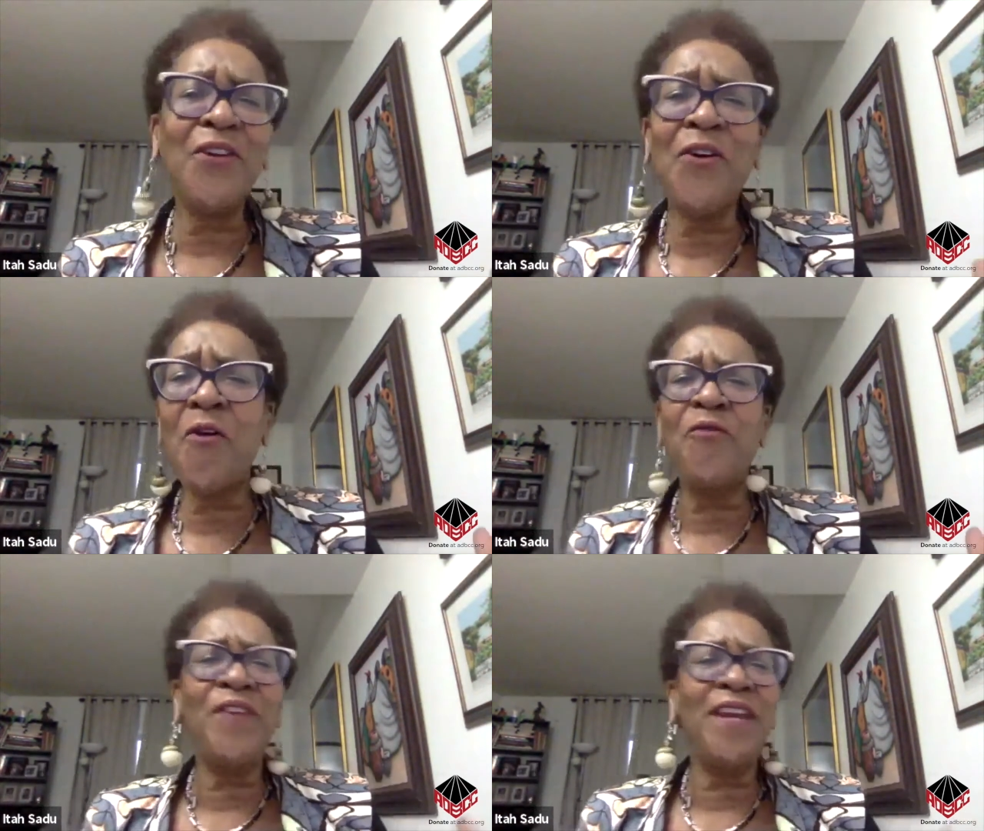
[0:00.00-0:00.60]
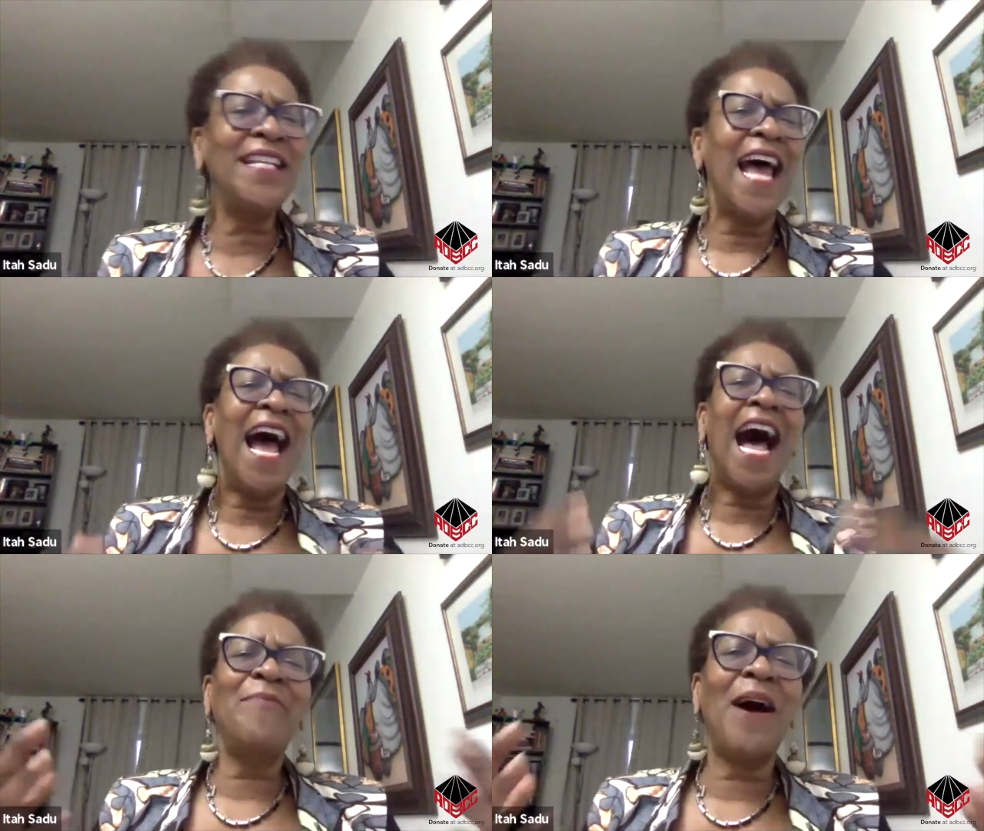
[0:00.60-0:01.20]
COVID,
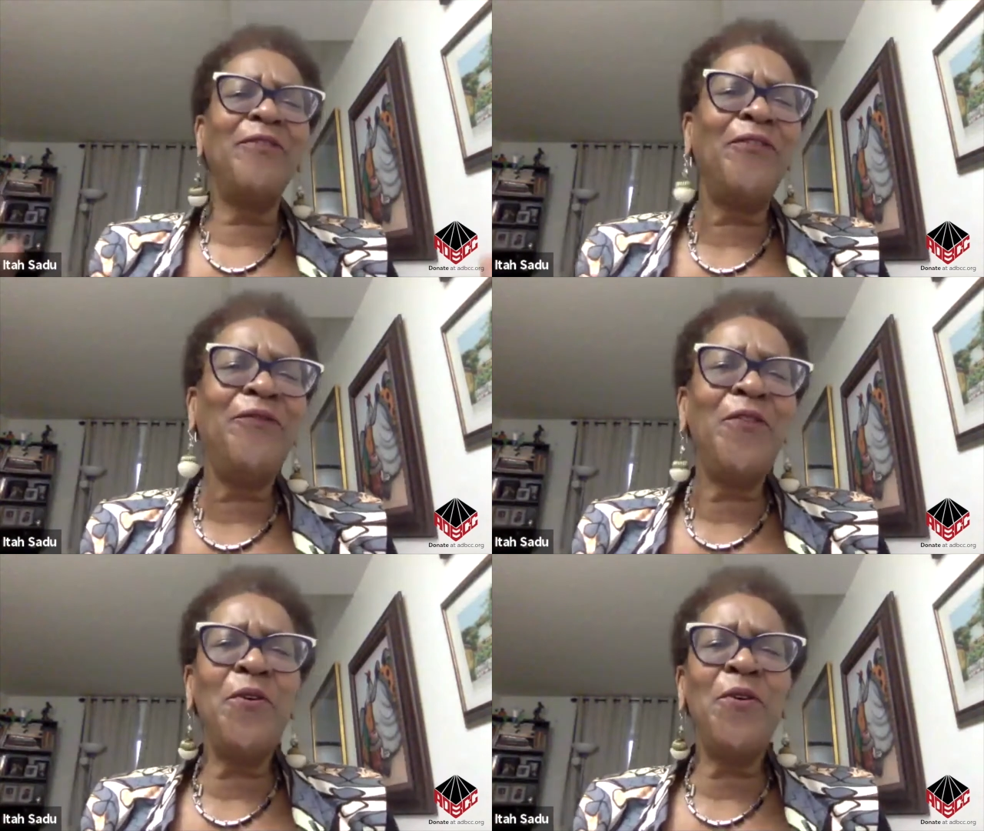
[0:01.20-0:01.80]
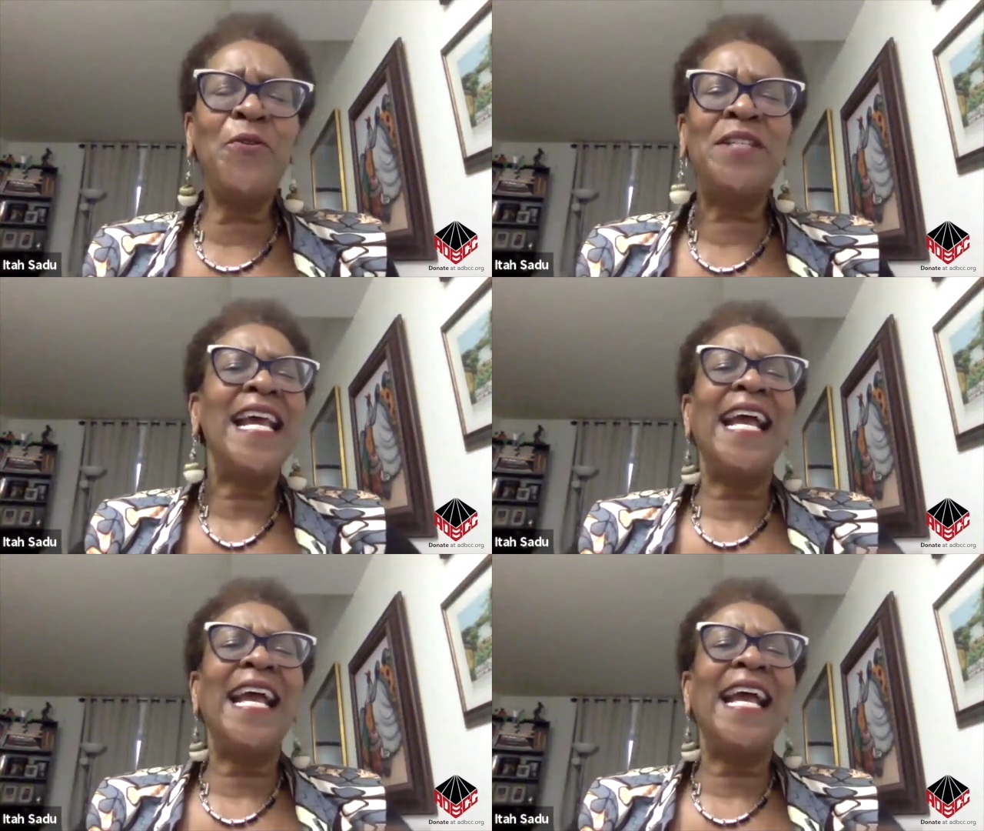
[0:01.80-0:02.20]
about foods,